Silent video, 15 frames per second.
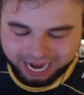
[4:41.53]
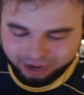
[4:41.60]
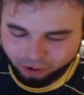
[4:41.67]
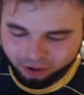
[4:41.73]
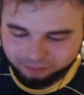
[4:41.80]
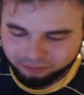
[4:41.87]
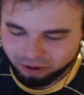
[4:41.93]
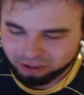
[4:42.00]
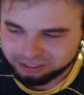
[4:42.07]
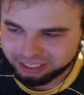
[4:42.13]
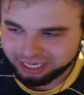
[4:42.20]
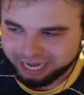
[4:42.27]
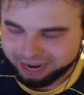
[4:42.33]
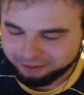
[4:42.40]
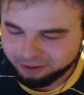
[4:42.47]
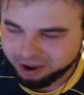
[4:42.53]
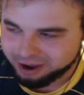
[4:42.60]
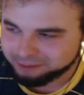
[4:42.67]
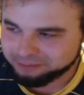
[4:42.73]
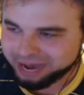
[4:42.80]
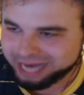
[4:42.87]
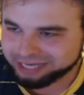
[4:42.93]
know I'm pausing a lot. I
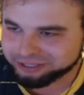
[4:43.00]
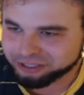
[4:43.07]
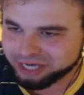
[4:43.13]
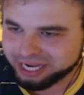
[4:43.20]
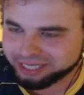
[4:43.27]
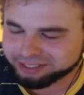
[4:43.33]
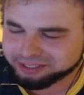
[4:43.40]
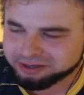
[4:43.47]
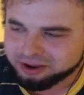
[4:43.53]
apologize,